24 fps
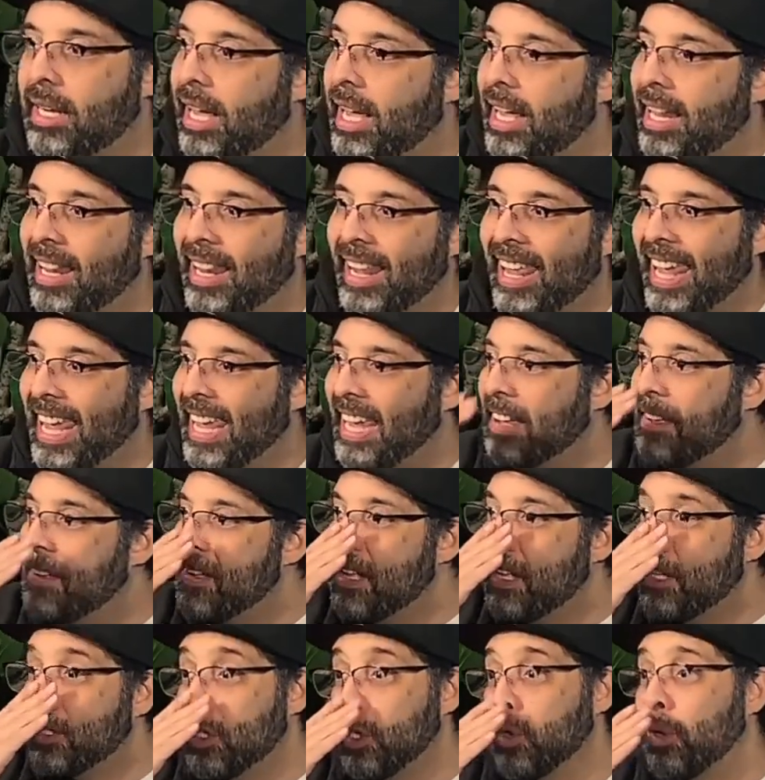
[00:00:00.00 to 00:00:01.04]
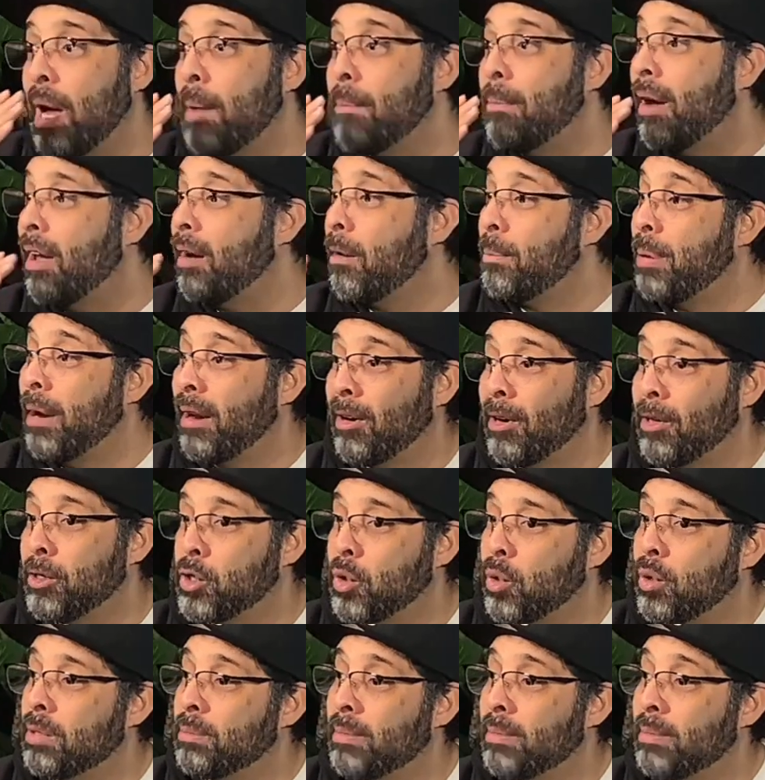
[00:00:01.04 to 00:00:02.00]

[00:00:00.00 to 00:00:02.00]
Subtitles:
and like, dude, I bought a pair of Jordans.